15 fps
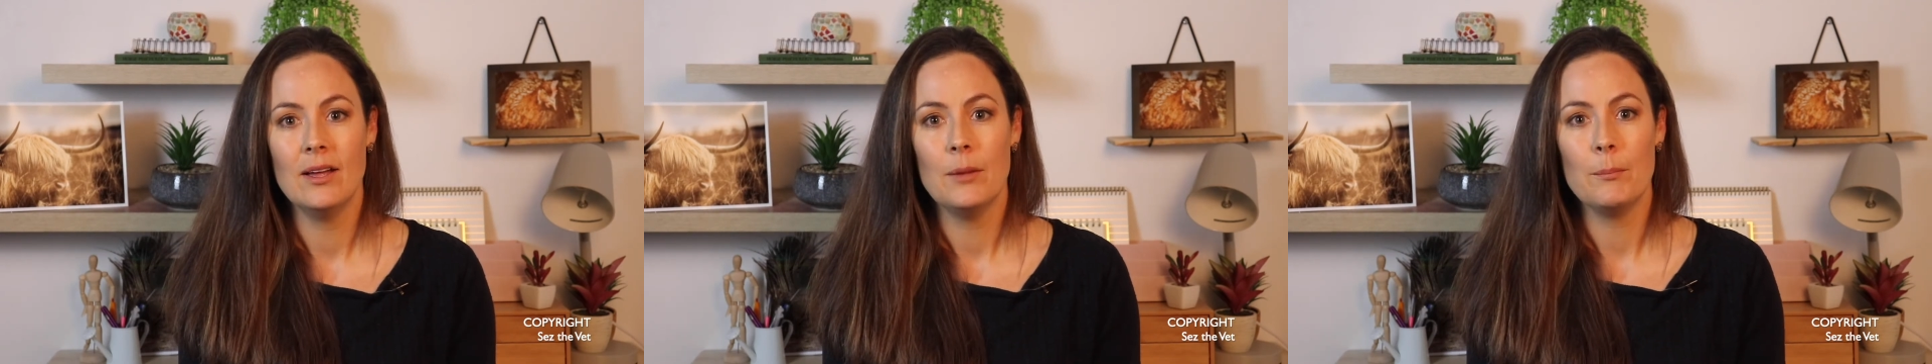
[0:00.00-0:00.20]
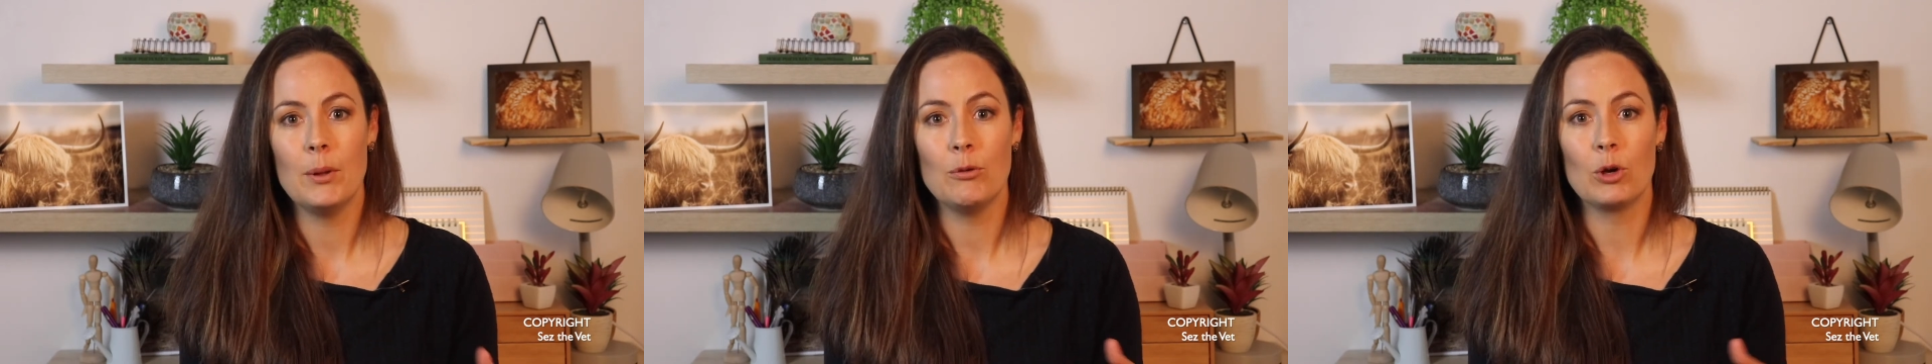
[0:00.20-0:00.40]

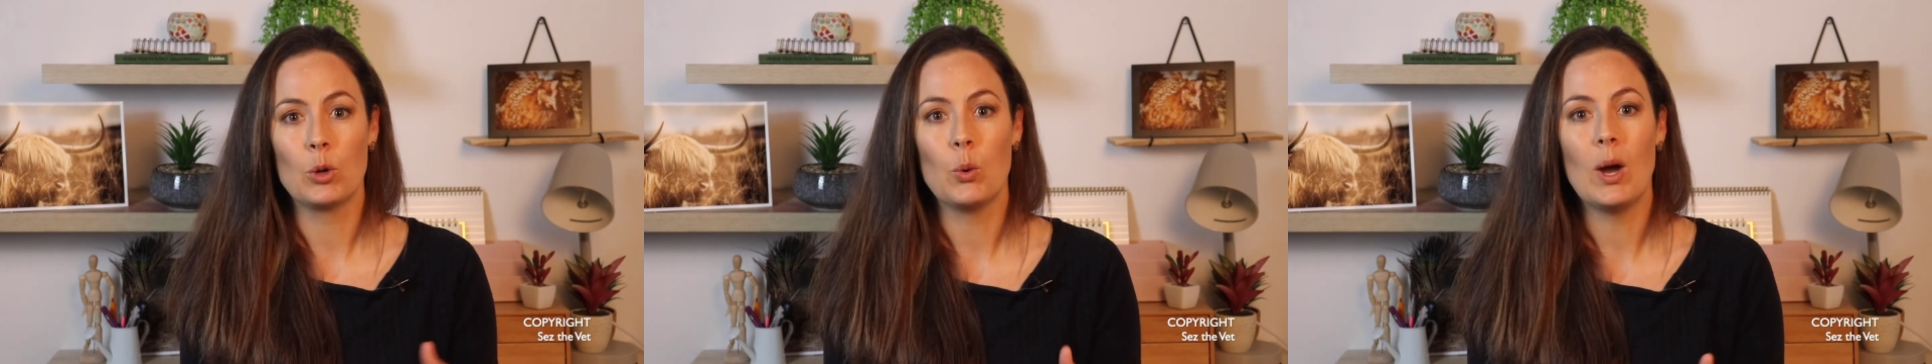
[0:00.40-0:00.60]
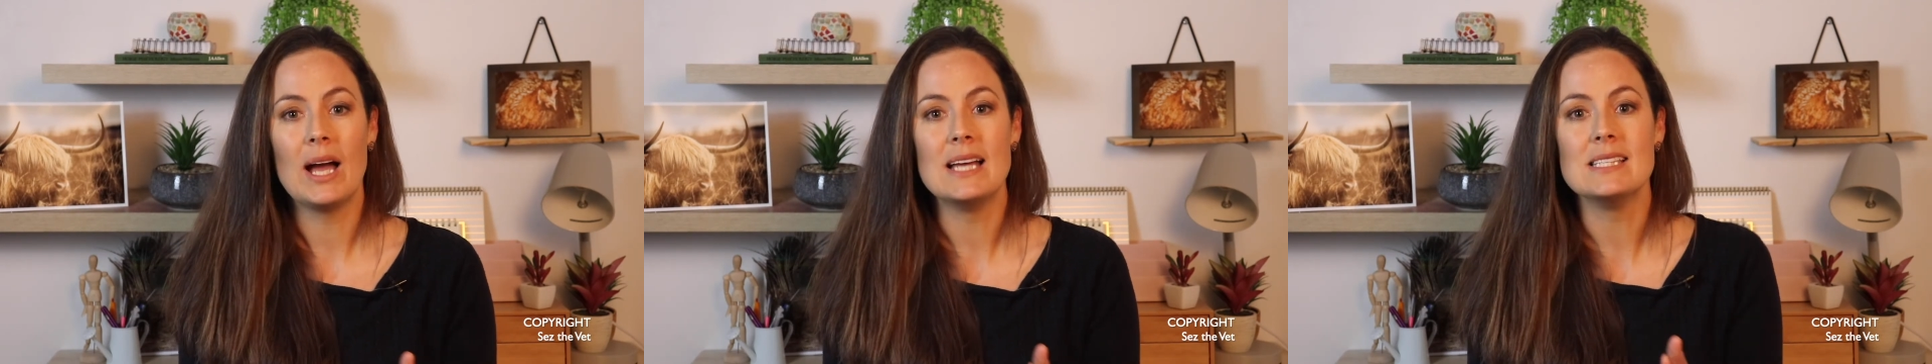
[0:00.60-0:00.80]
but
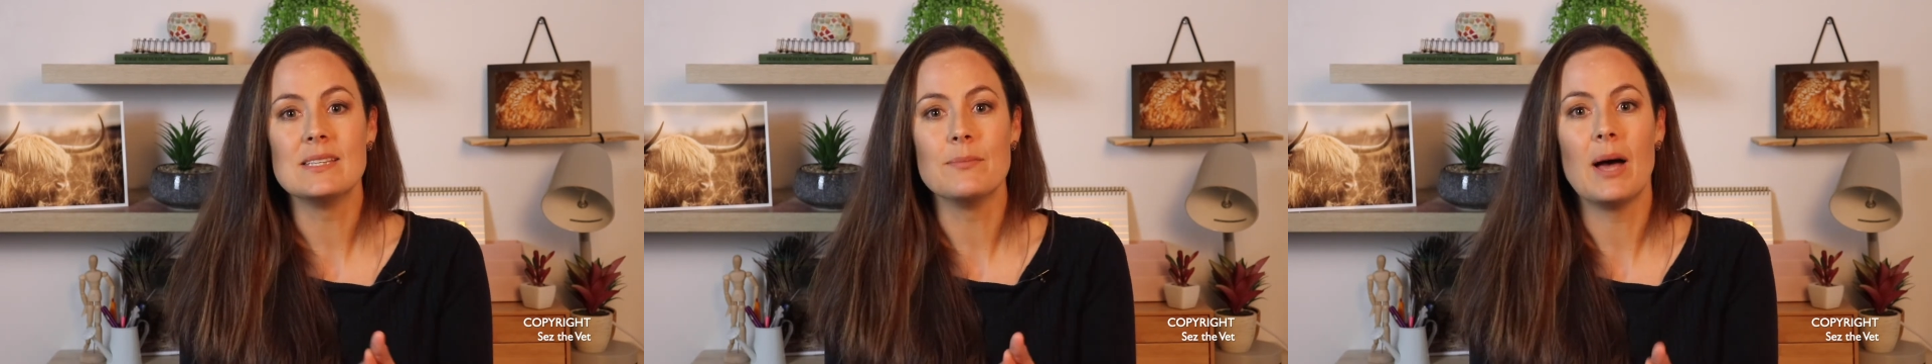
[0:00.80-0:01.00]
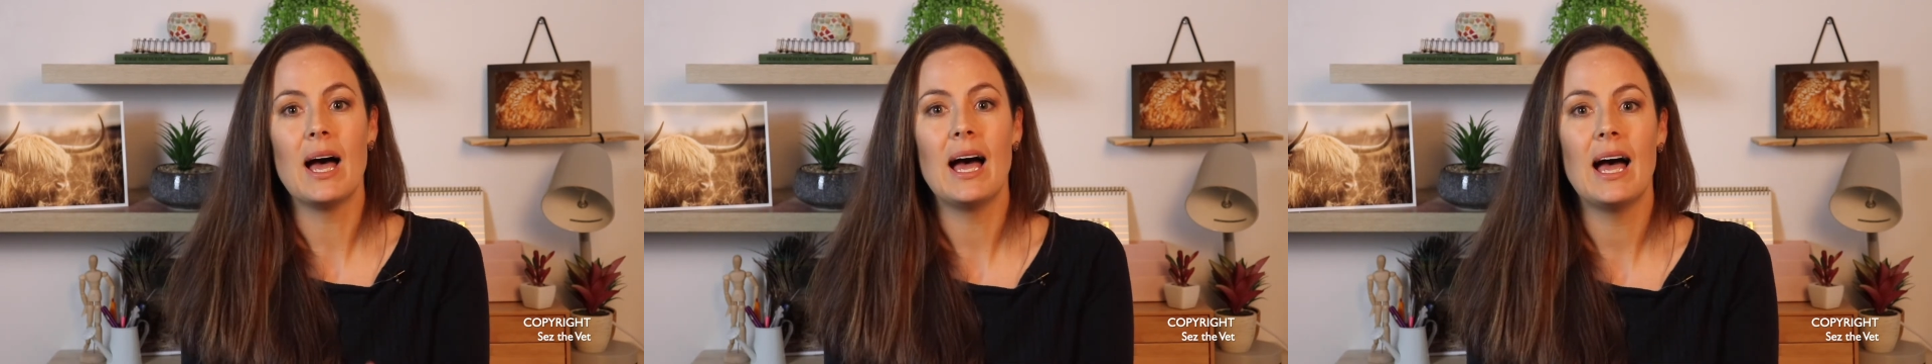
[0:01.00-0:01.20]
requires some
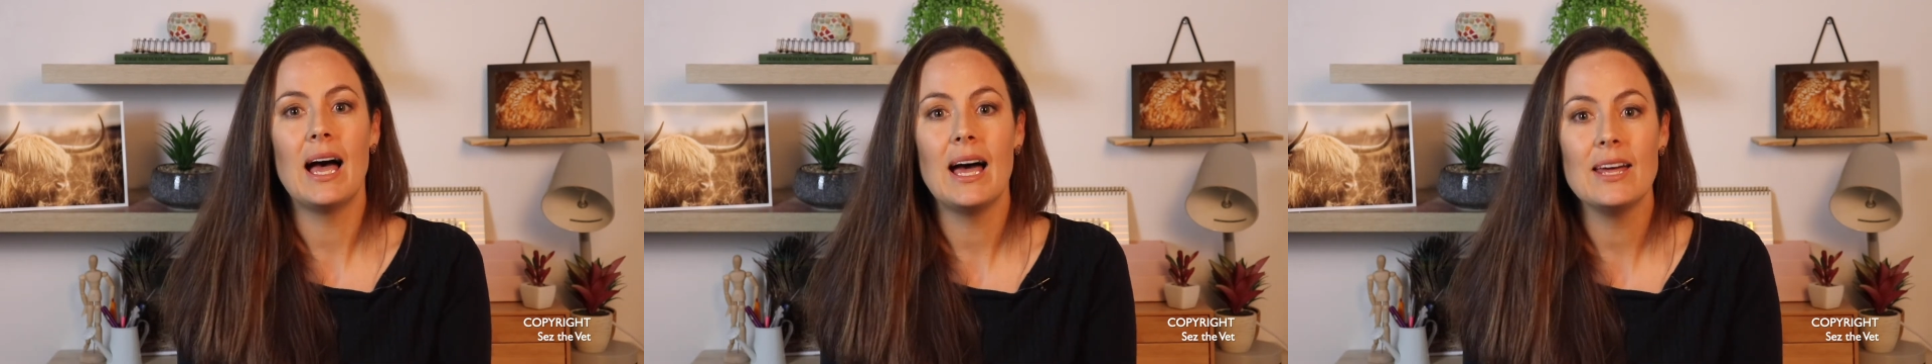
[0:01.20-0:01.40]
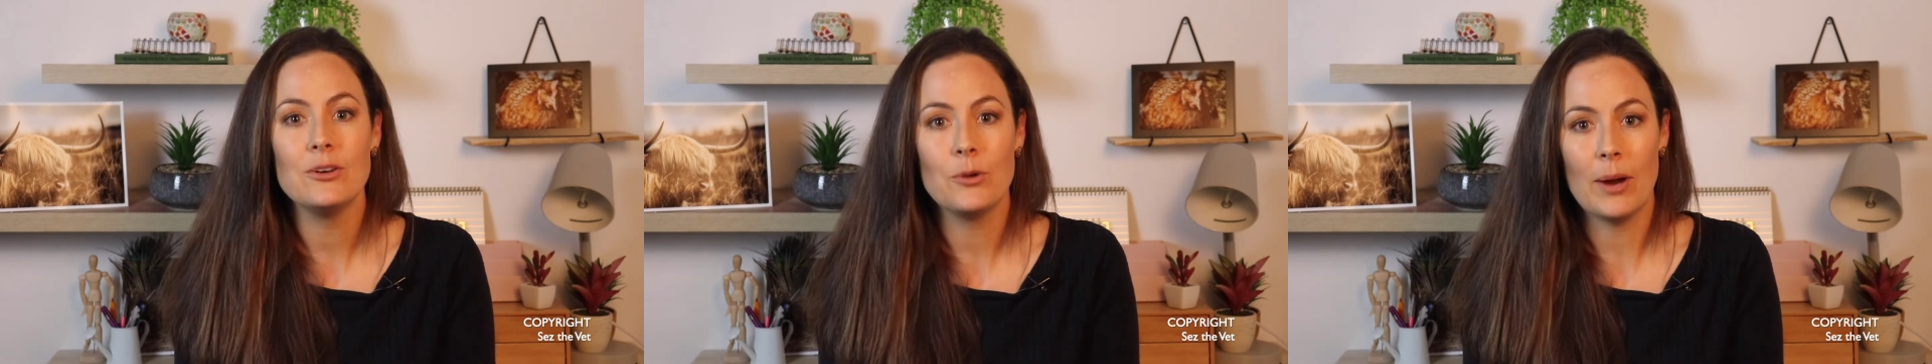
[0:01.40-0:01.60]

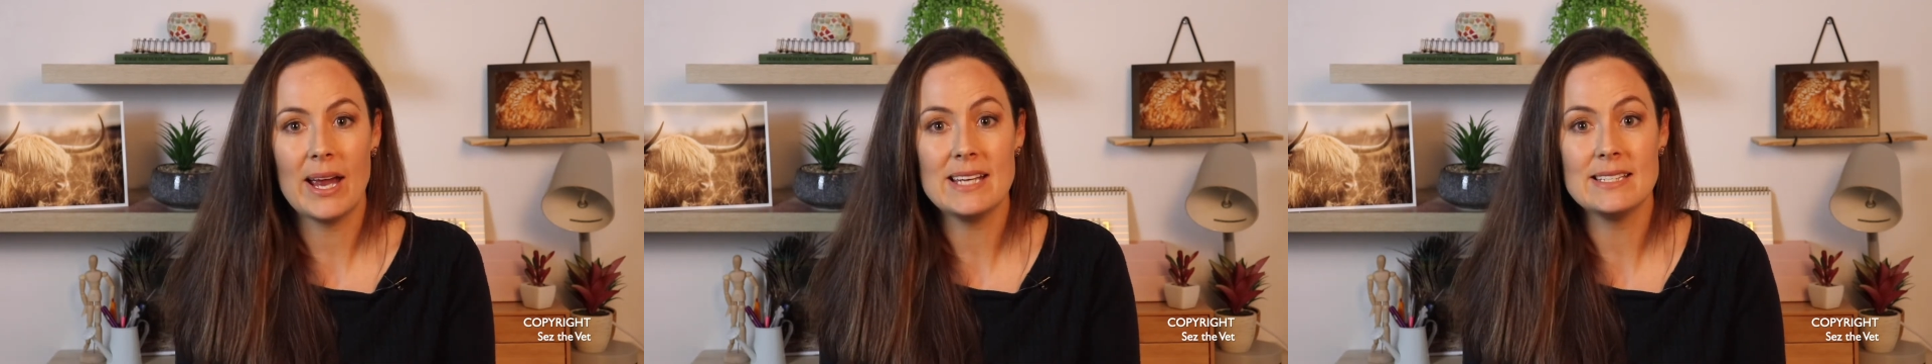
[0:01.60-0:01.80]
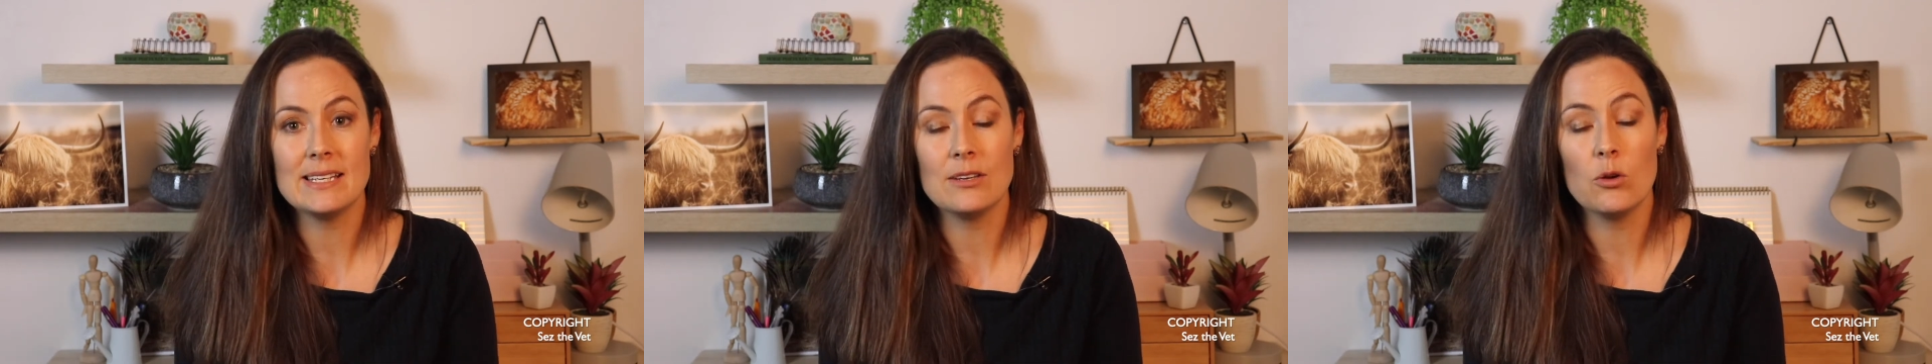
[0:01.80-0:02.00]
hard
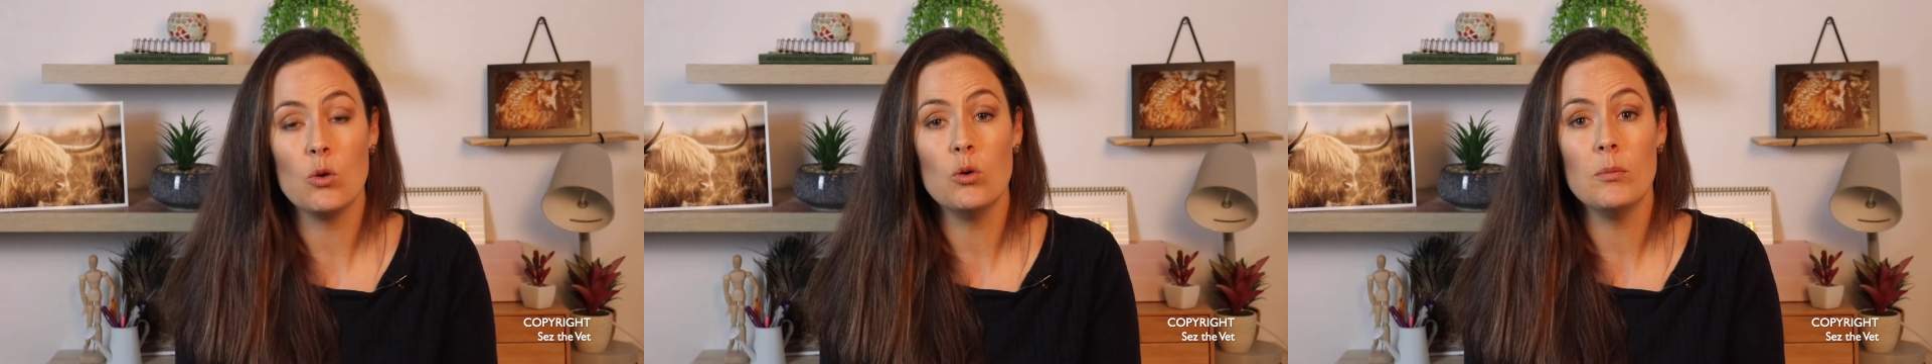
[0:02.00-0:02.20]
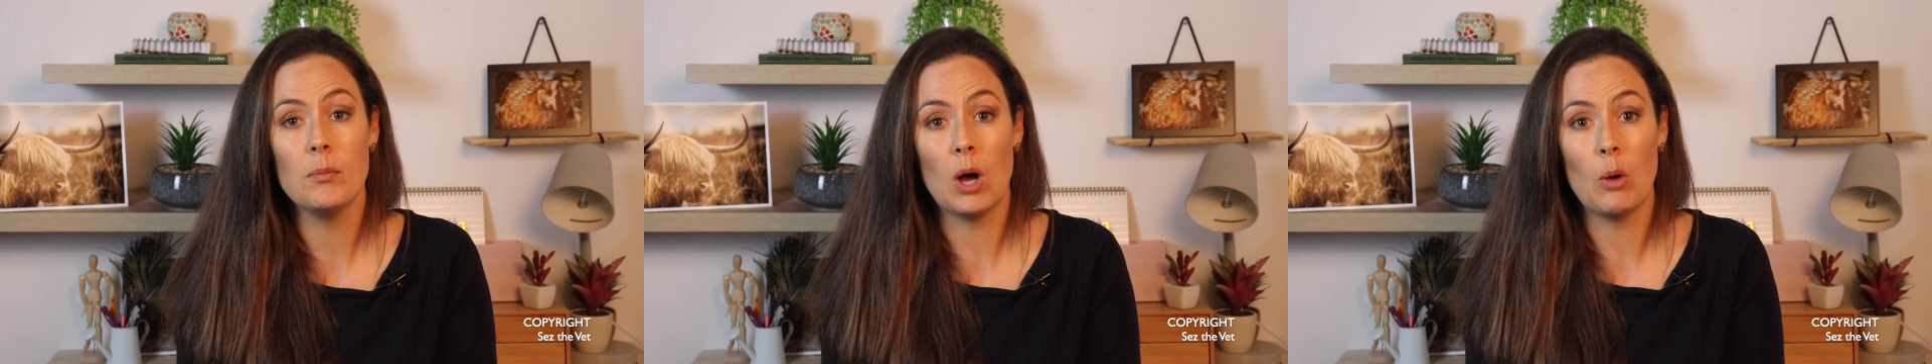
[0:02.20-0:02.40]
grazing
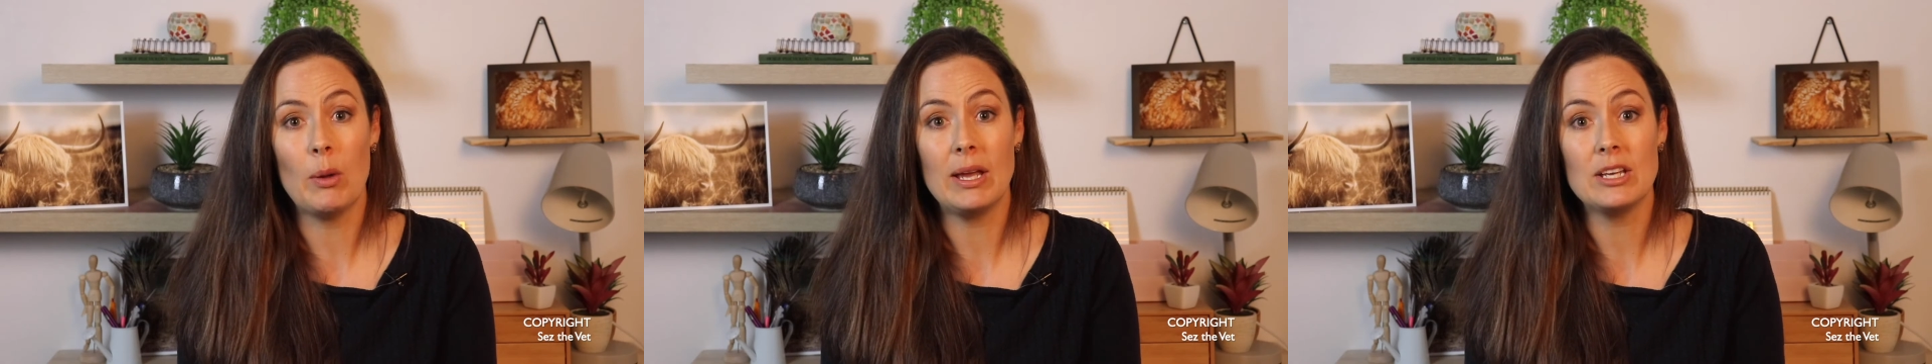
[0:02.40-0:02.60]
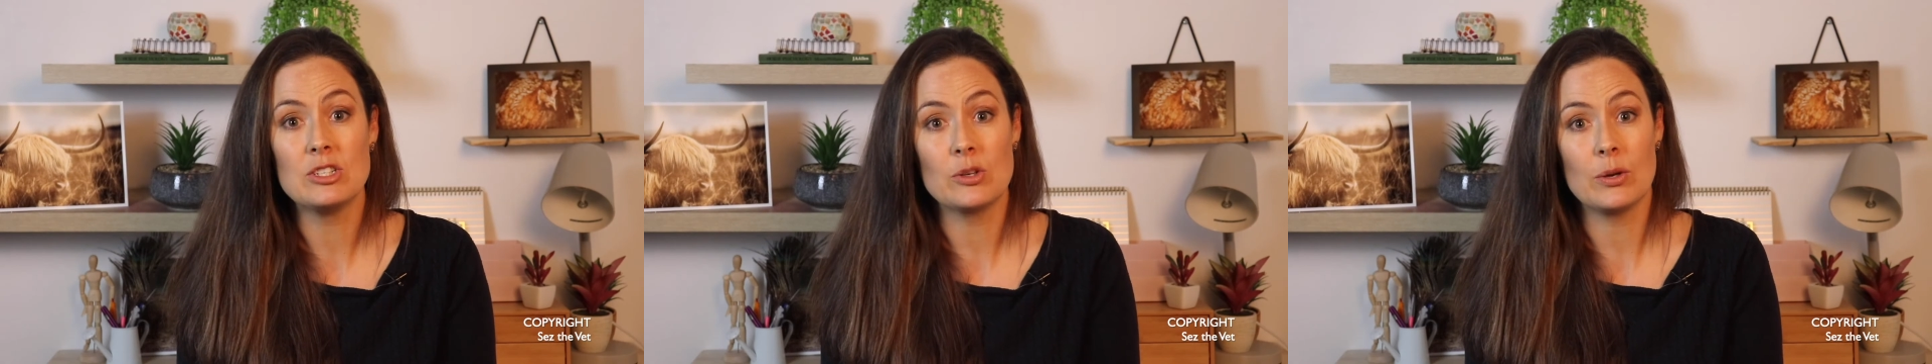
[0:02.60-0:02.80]
or
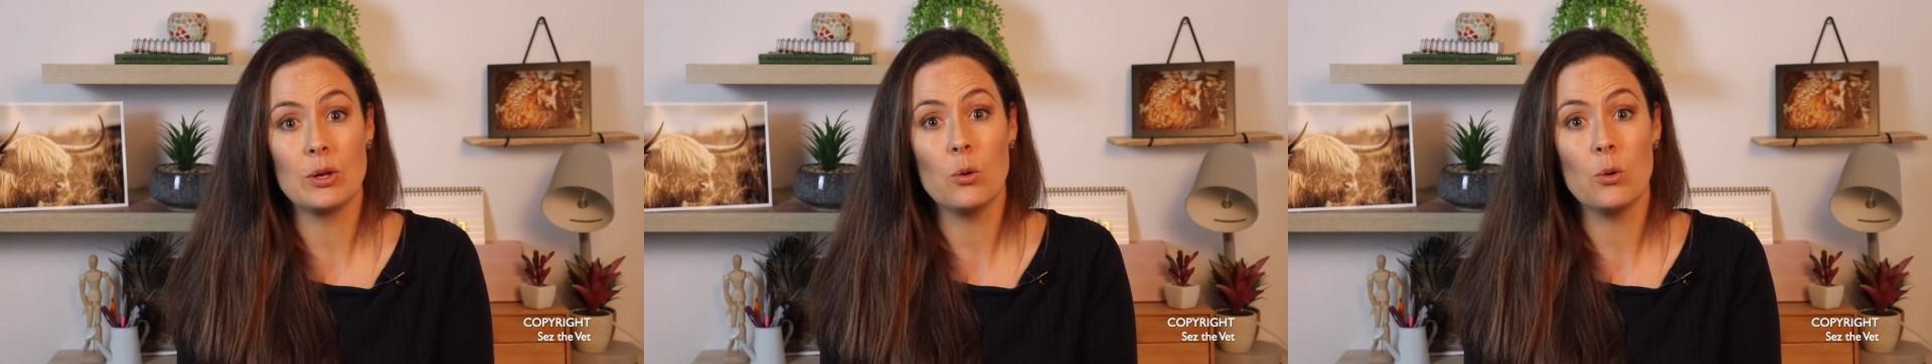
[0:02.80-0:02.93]
mowing during